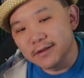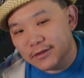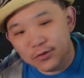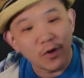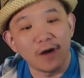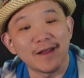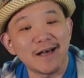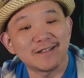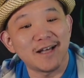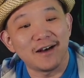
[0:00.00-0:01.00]
Do all that
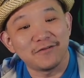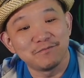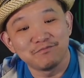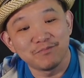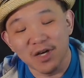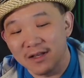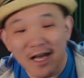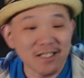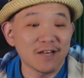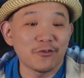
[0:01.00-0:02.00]
stuff. But
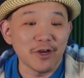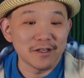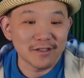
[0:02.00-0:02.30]
likes are free.